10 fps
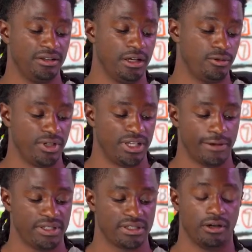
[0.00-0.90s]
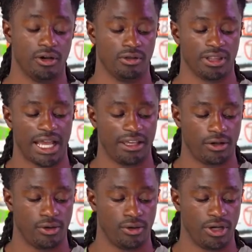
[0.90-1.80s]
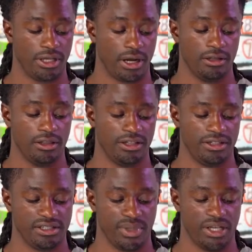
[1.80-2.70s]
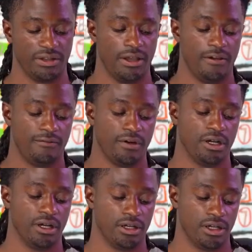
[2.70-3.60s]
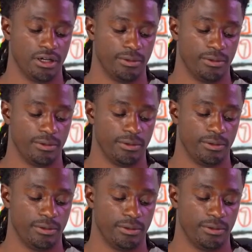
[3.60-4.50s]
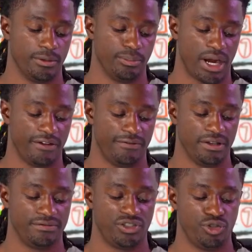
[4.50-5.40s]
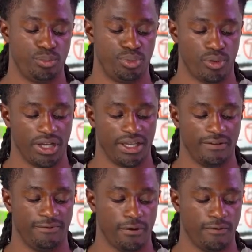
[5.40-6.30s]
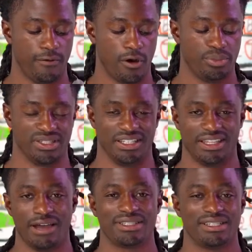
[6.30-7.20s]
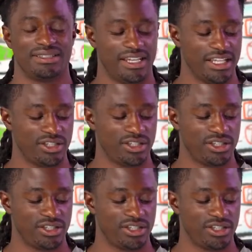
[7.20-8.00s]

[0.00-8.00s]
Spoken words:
Another one that we saw on Litecoin earlier this month for a profit of 2.44%. That was a test.